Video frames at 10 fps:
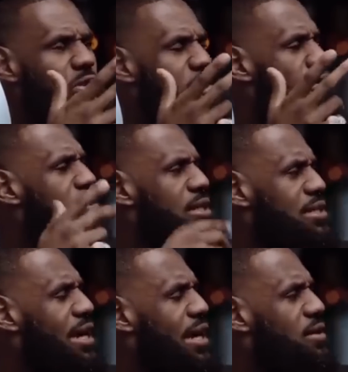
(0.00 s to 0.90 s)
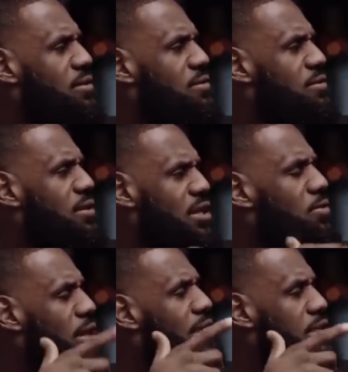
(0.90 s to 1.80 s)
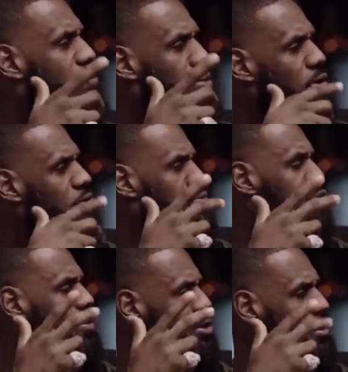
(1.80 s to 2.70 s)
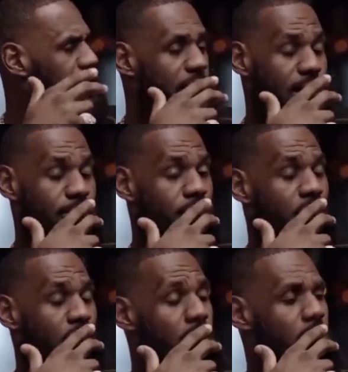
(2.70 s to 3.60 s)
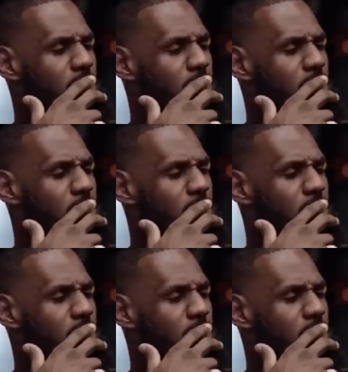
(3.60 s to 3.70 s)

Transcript: but at forty-three, James would certainly be touching history.